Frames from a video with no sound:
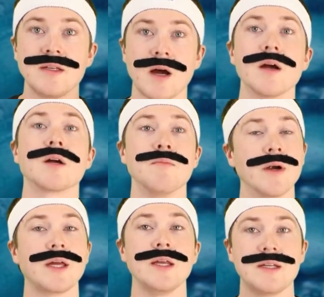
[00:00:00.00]
the dark
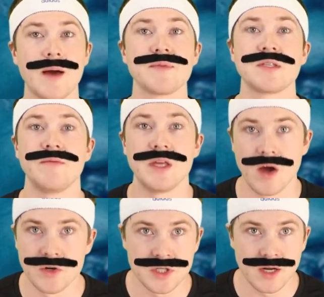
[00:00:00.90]
murky depths of
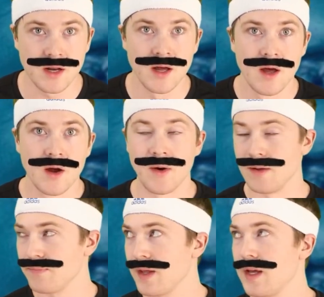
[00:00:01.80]
the ocean?
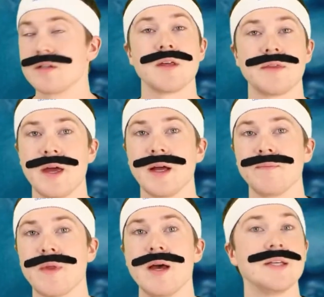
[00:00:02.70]
Well, here's the
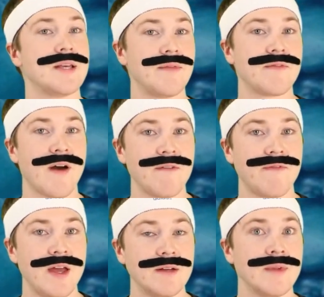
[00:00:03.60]
thing.
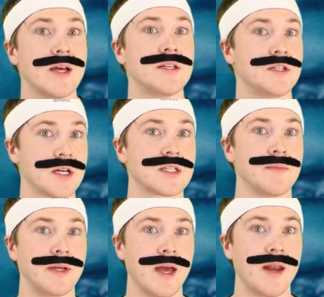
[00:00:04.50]
75 feet is just
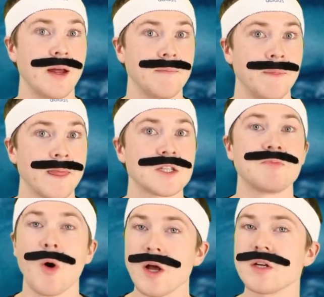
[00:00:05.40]
the beginning.
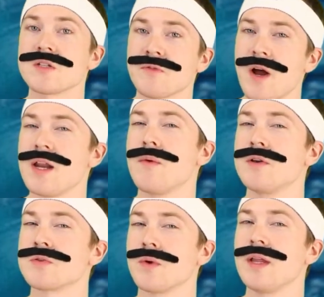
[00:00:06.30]
Spoilers for
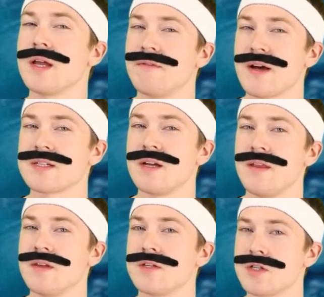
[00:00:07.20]
anyone who's really invested
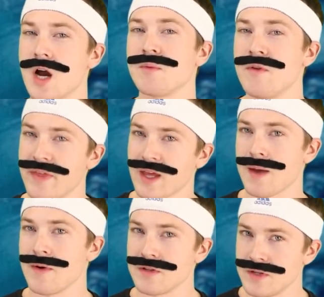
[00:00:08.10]
in this shark movie that
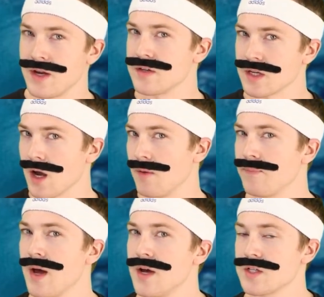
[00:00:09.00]
came out two years ago.
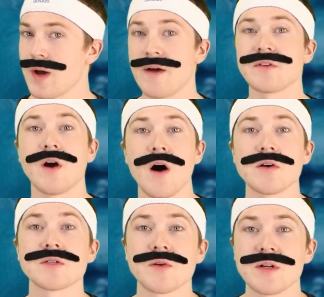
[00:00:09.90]
So after
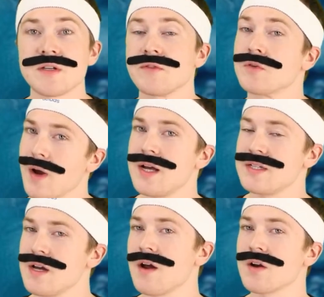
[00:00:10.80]
all sorts of
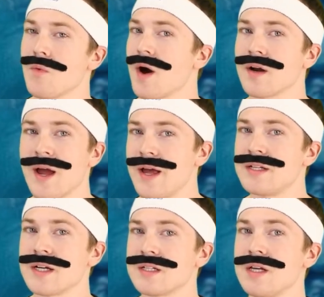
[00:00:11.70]
crazy underwater
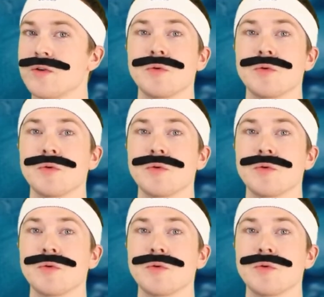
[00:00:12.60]
antics, the